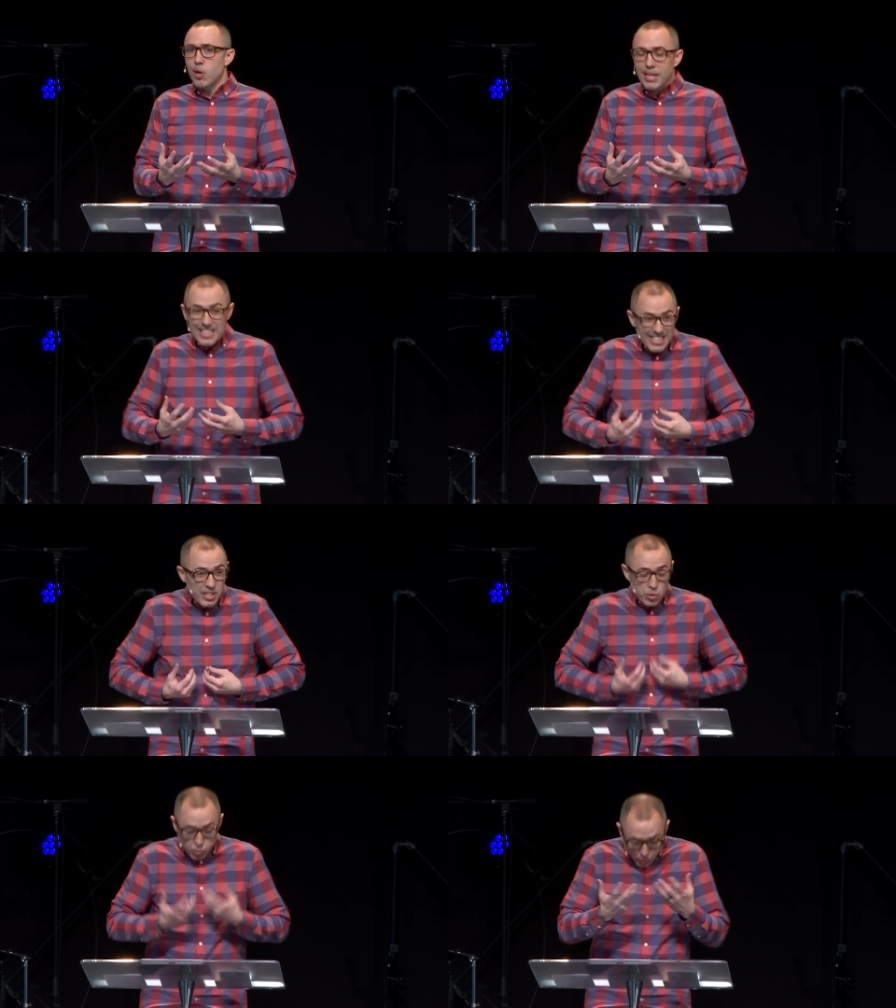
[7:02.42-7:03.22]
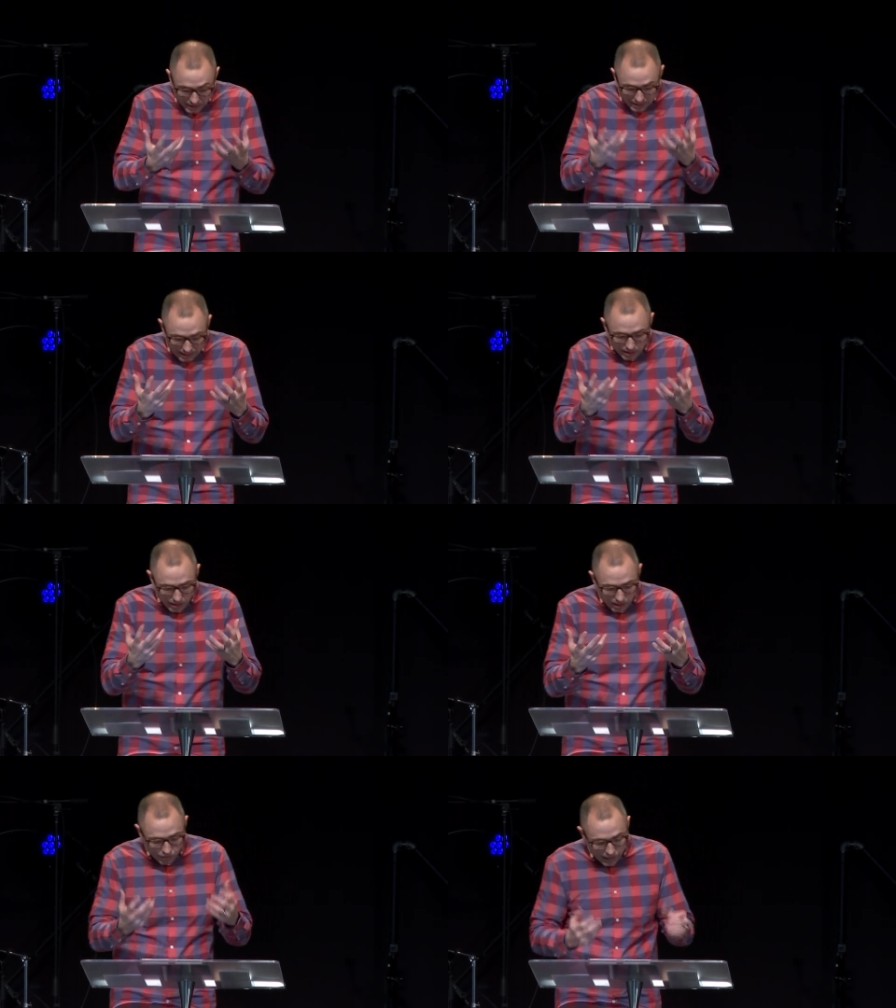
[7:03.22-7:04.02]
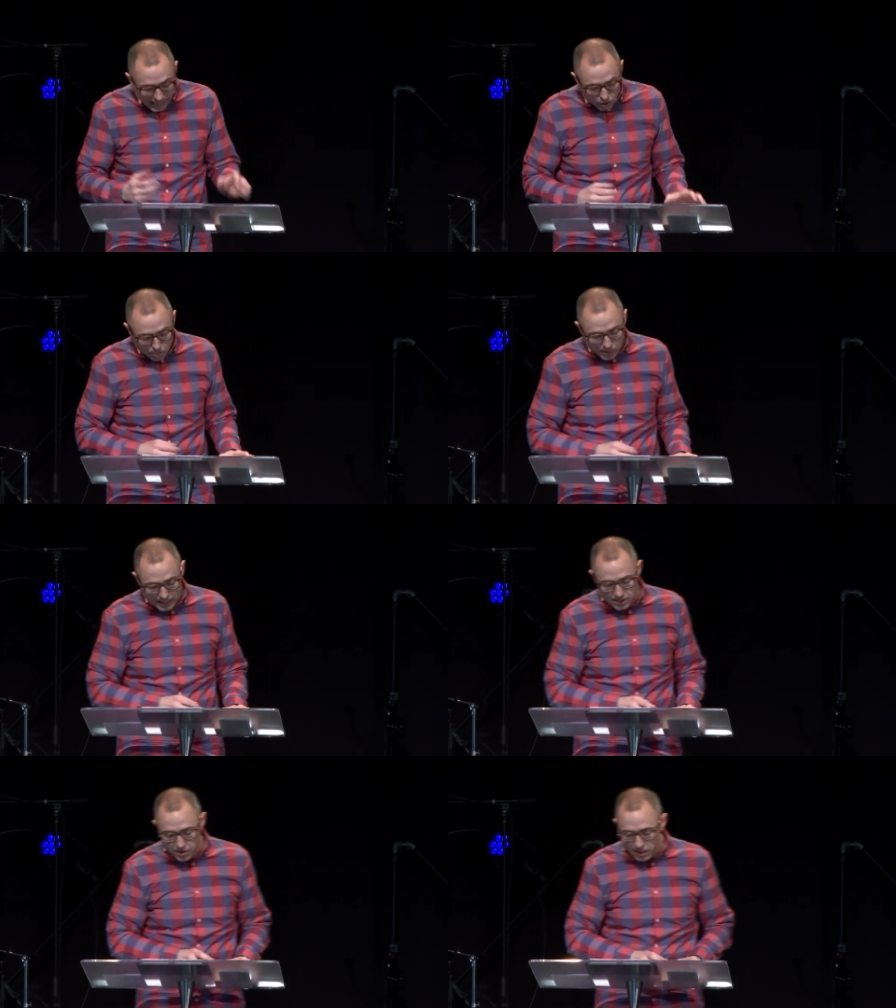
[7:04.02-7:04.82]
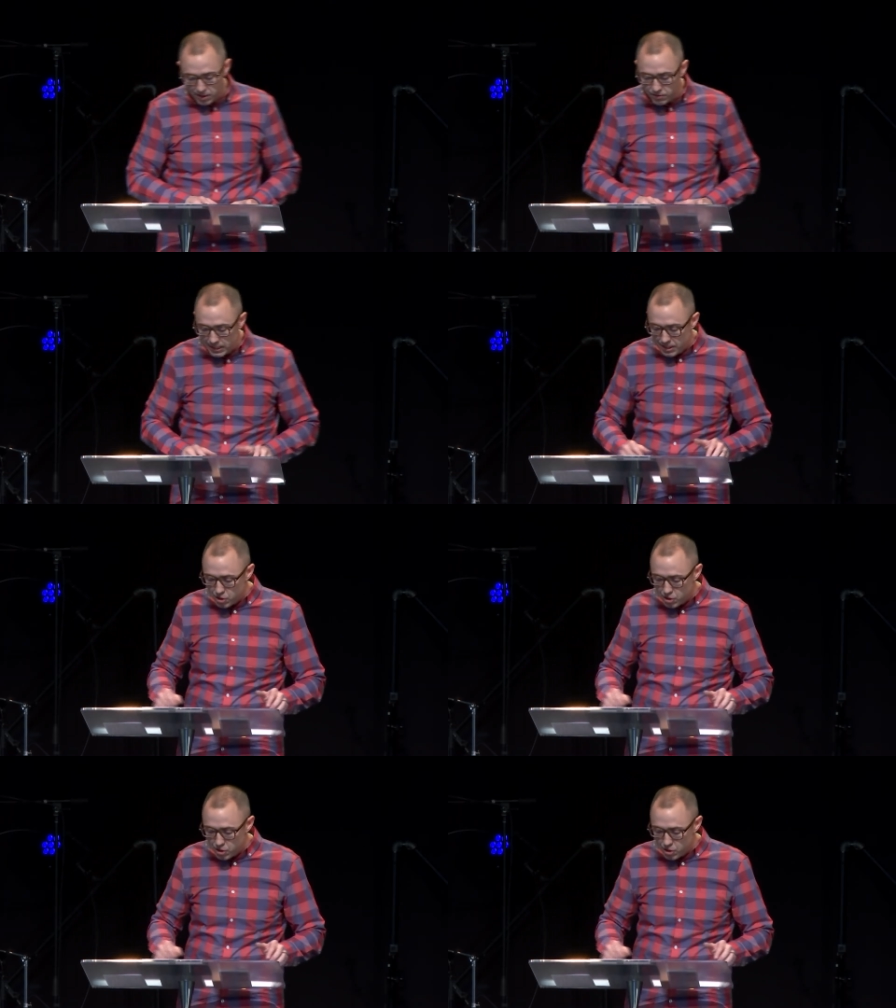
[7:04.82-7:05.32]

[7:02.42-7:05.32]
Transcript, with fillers: All right, this is really a vital piece of